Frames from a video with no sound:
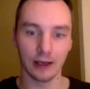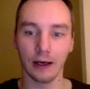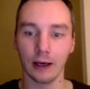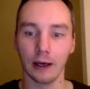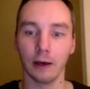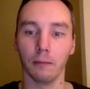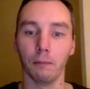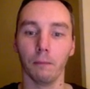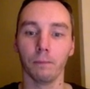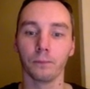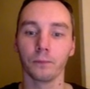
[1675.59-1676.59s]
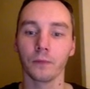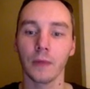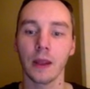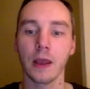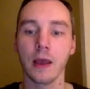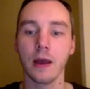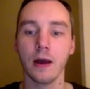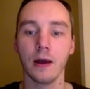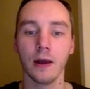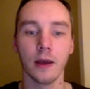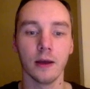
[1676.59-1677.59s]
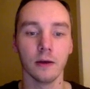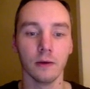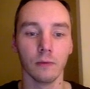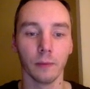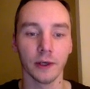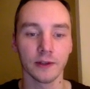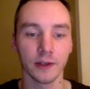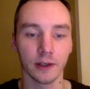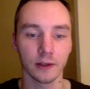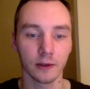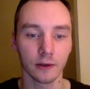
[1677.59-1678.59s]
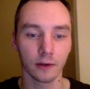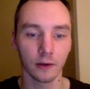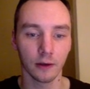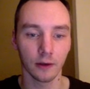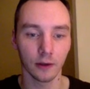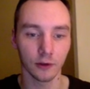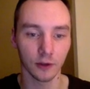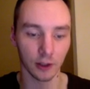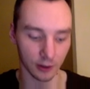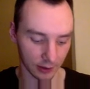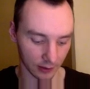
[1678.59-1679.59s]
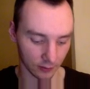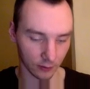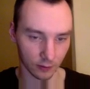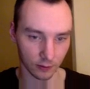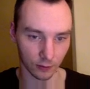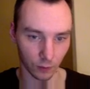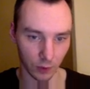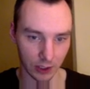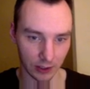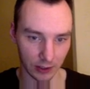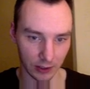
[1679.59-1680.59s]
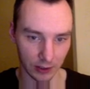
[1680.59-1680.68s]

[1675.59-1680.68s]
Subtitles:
And we'll base that and change that to y